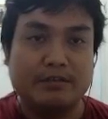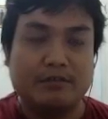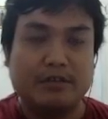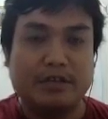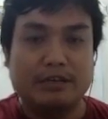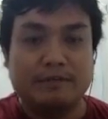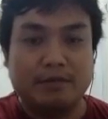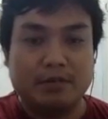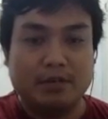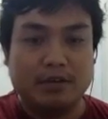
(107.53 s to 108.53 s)
oh yeah, for
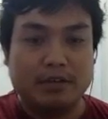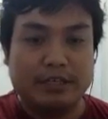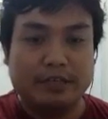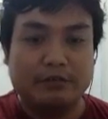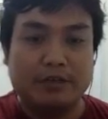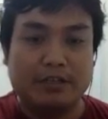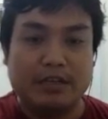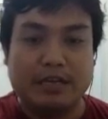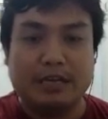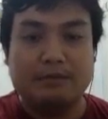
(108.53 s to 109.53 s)
the silhouette,
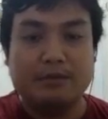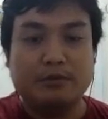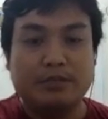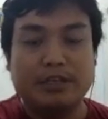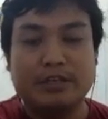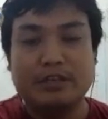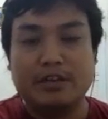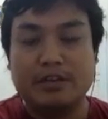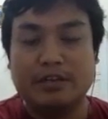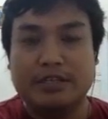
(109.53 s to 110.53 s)
I'm using
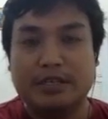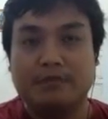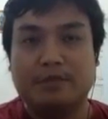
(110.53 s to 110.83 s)
the GIMP.